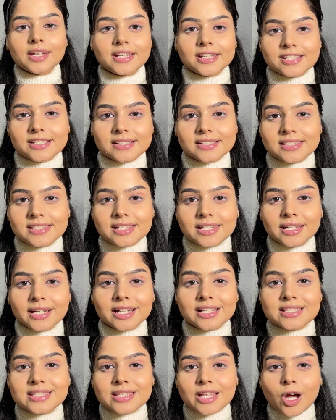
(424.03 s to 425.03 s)
You can see
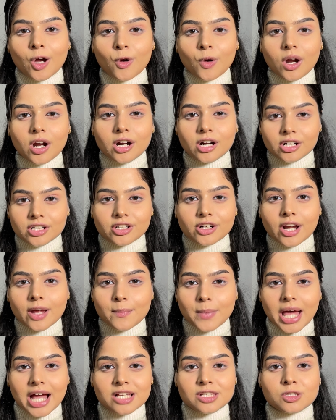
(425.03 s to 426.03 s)
guys, now our under
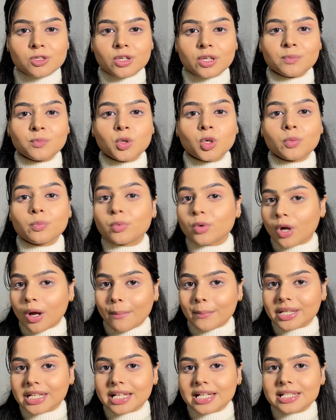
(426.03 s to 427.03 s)
eye bag's looking more
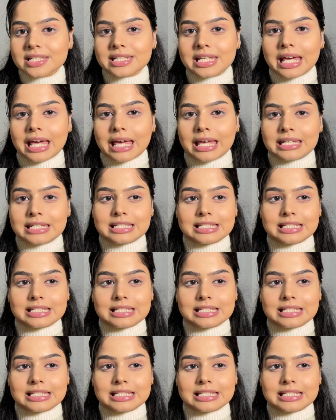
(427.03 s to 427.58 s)
prominent and